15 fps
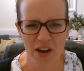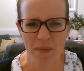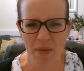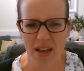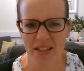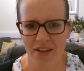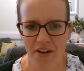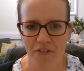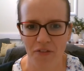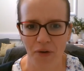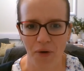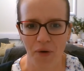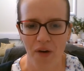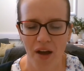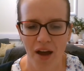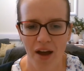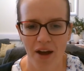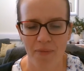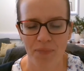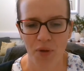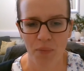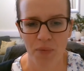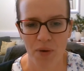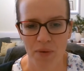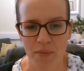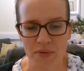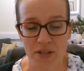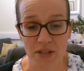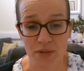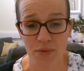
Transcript: freebie that I've got on my website.